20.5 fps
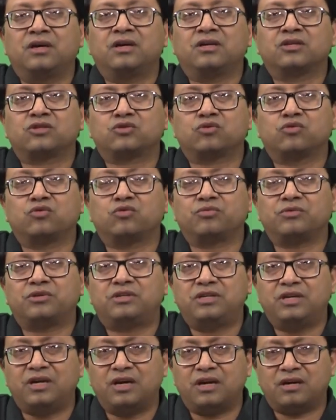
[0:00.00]
So,
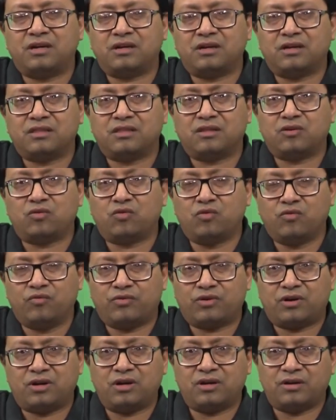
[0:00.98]
here the
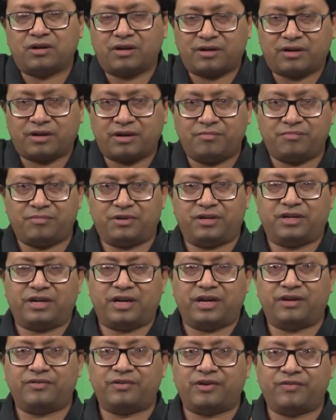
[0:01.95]
overall uh,
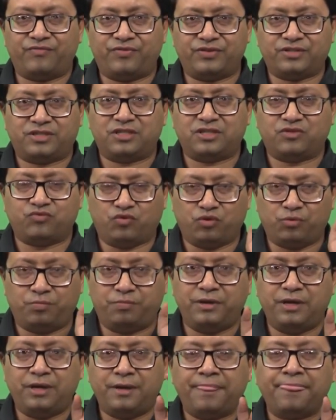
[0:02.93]
em emphasis
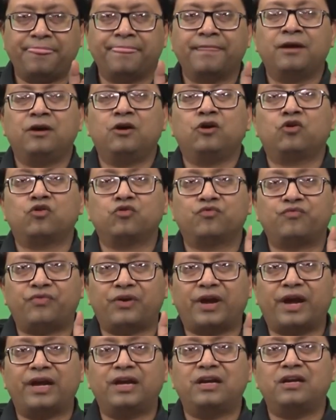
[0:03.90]
would be to
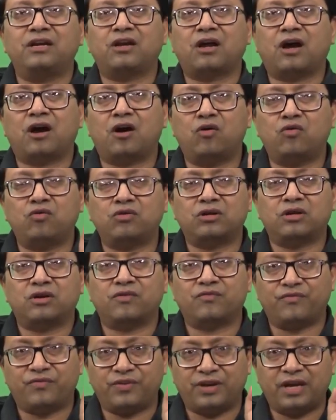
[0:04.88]
find out
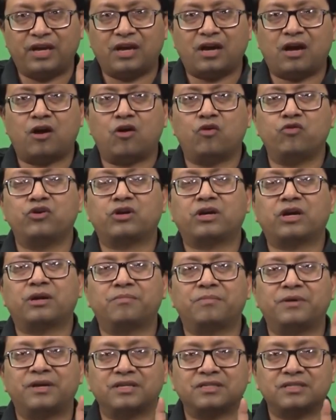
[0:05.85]
a way how you
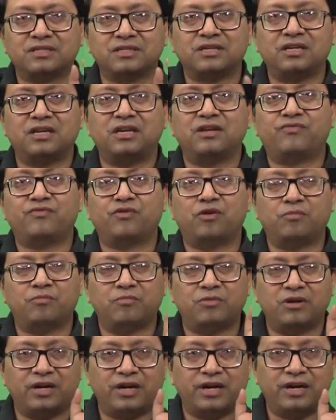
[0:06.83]
can basically
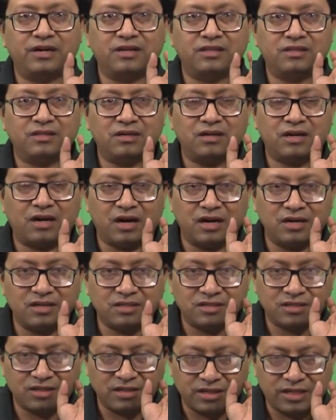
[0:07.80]
formulate the
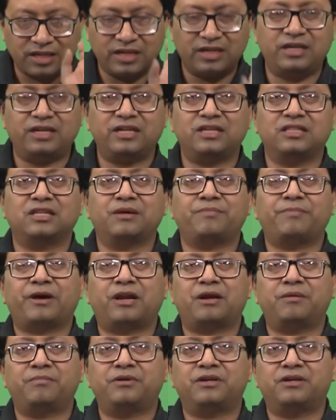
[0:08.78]
uncertainty in the
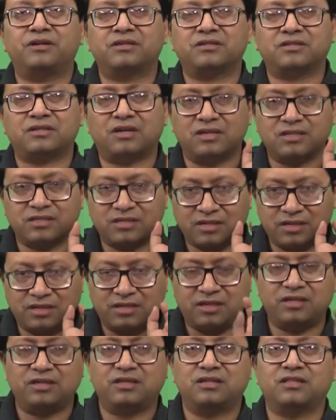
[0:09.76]
parameters,
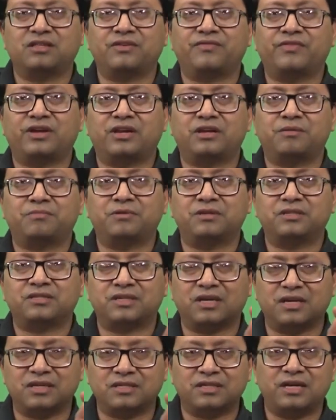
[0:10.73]
uncertainty in the variables,
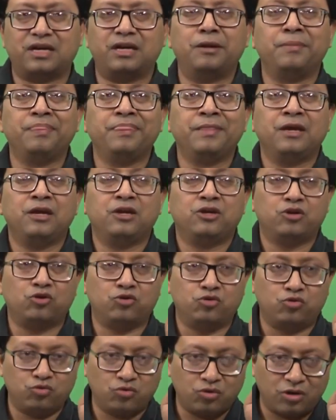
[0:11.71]
such that
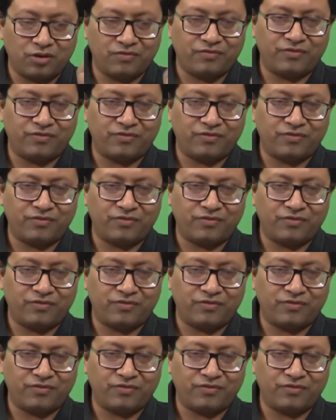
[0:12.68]
you do not